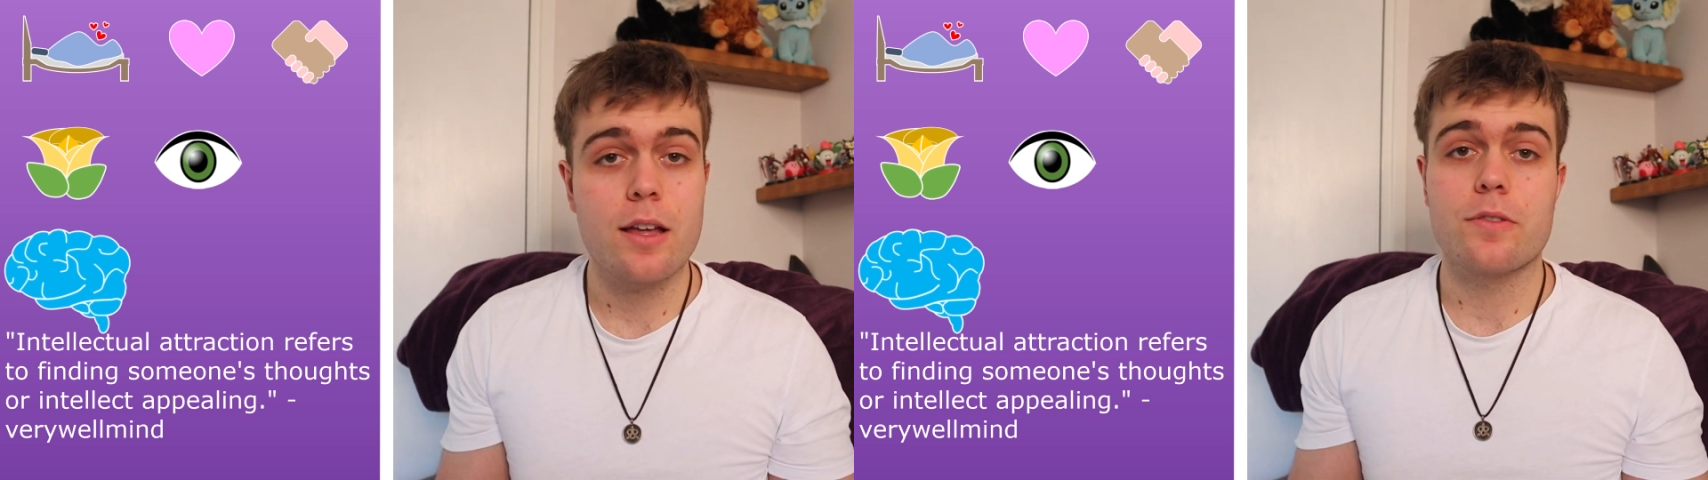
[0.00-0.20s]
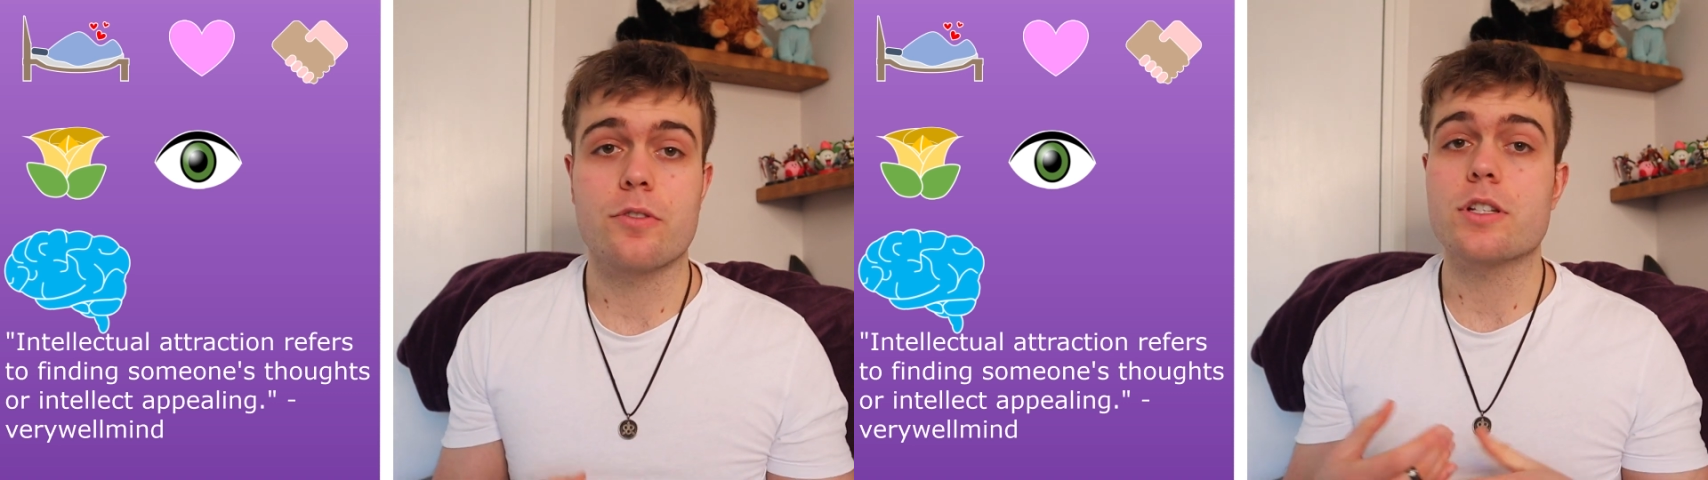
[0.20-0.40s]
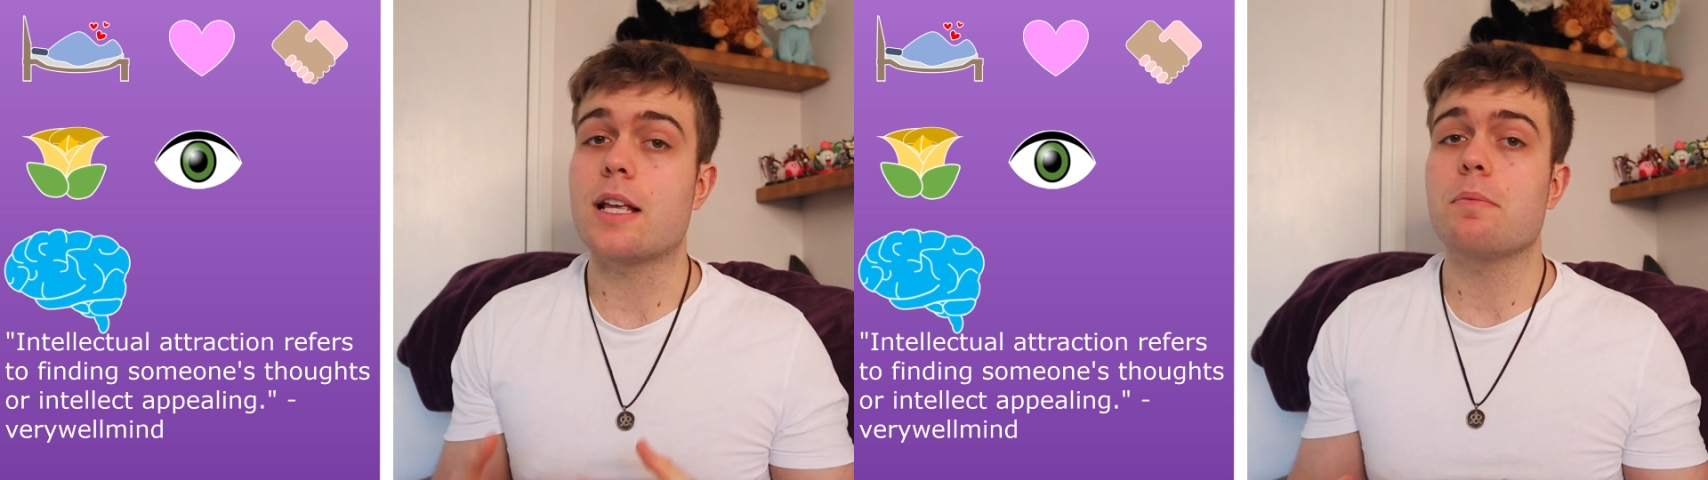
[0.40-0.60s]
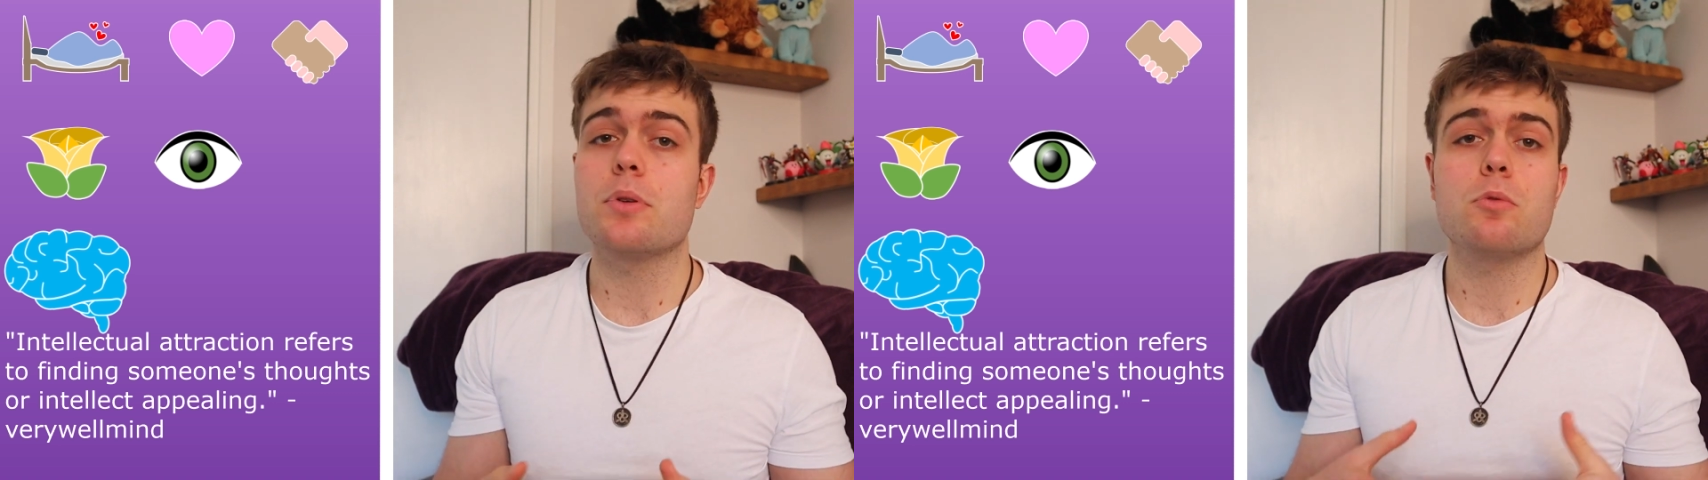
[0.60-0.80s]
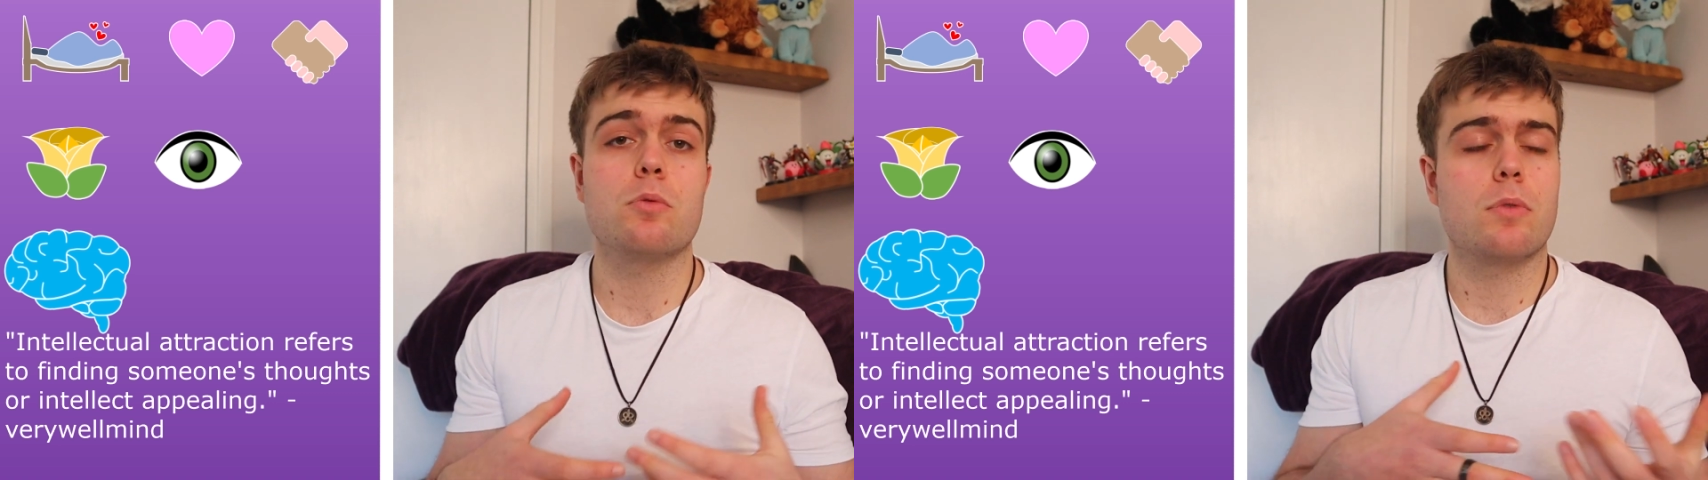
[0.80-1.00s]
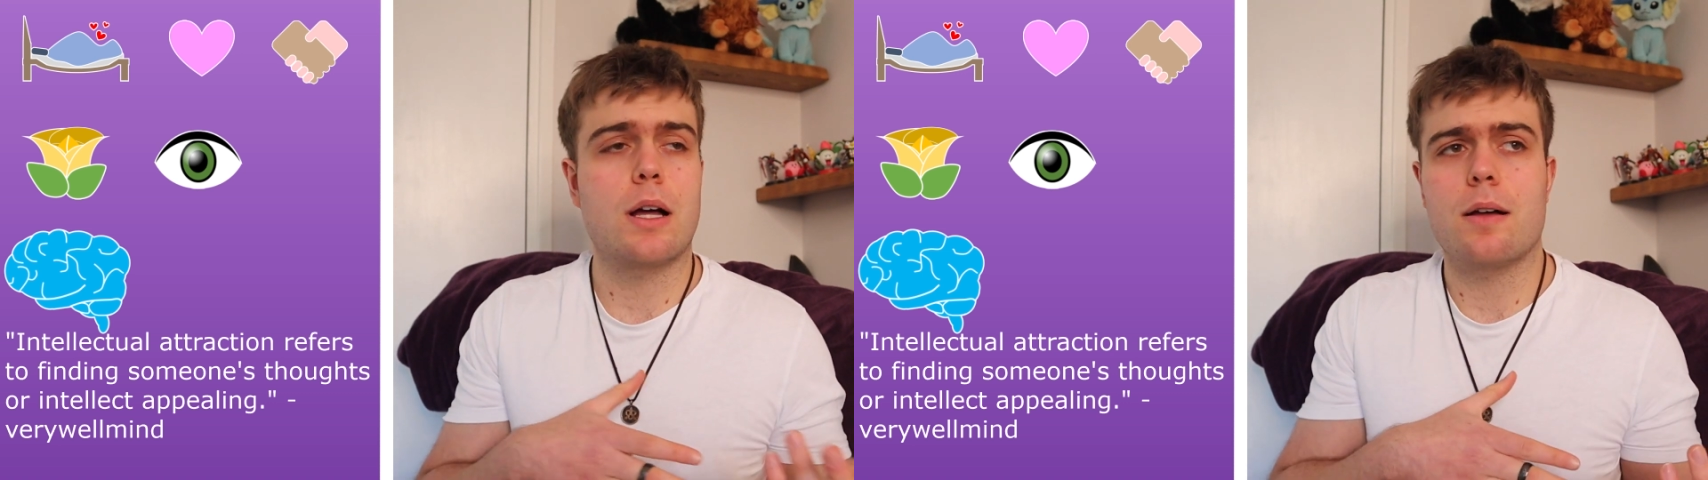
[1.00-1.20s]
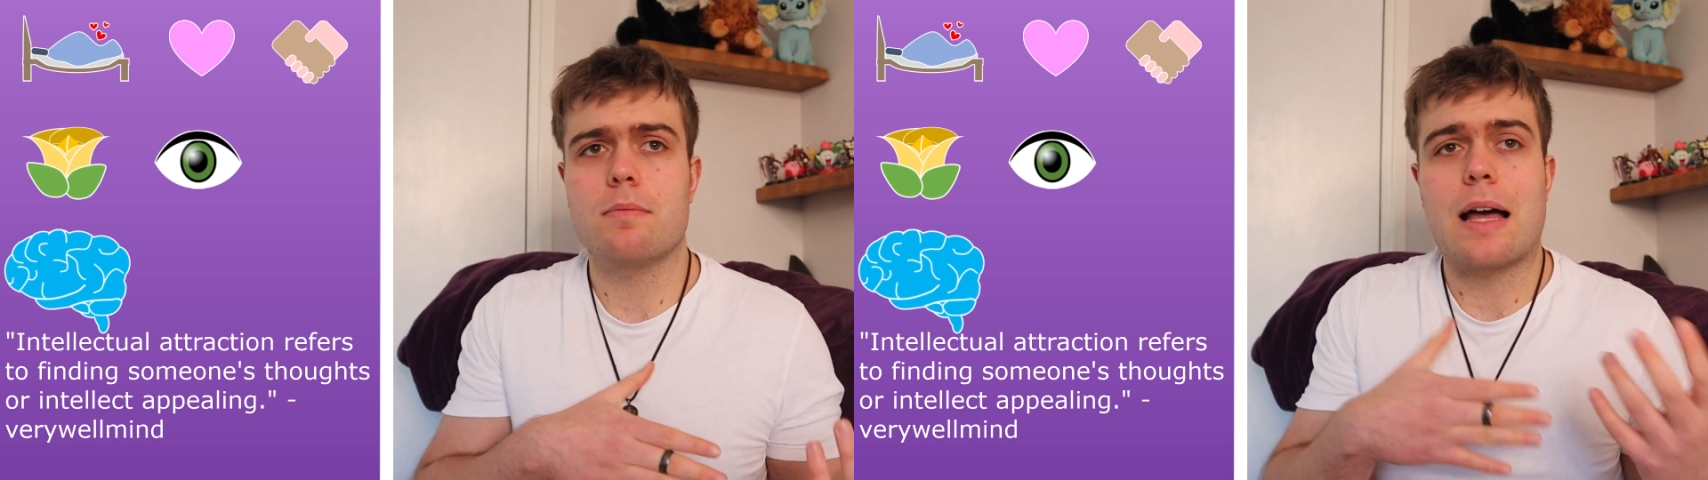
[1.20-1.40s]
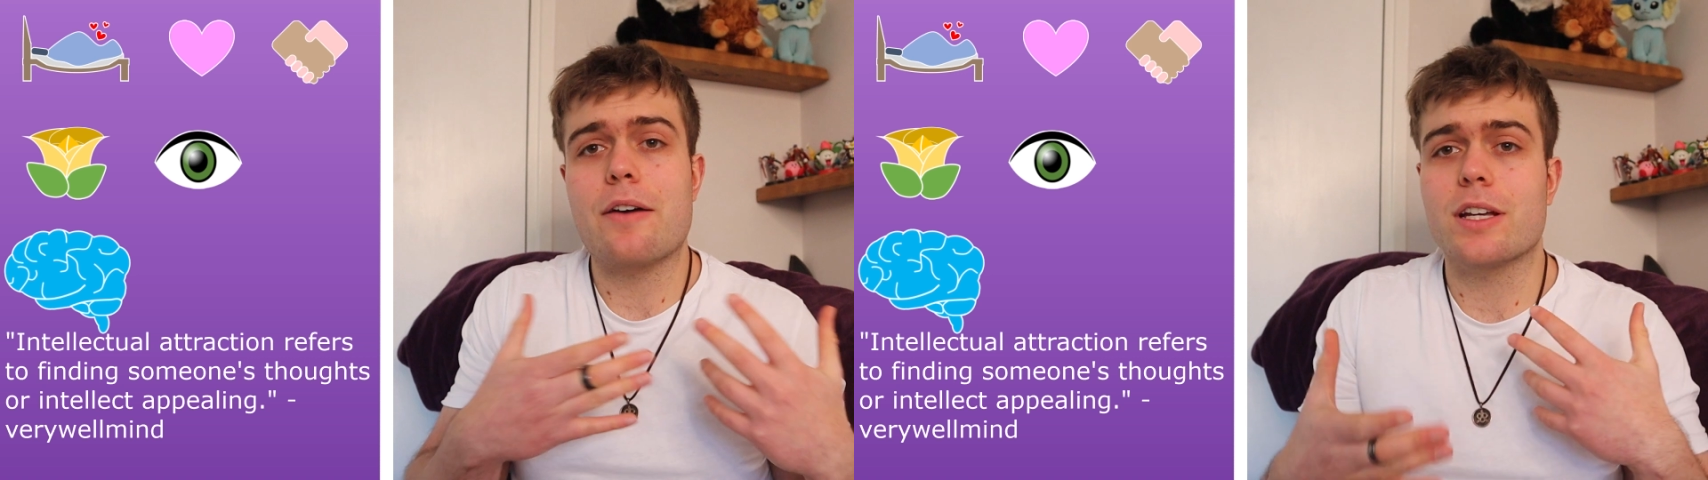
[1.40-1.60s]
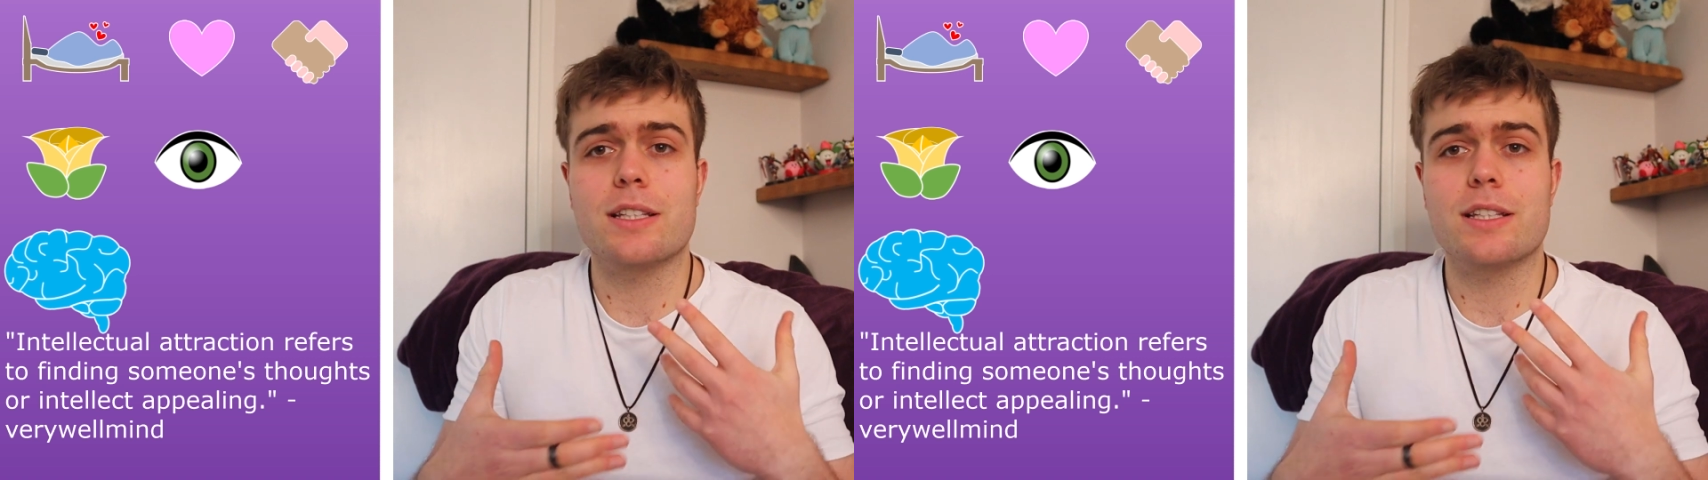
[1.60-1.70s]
for example, having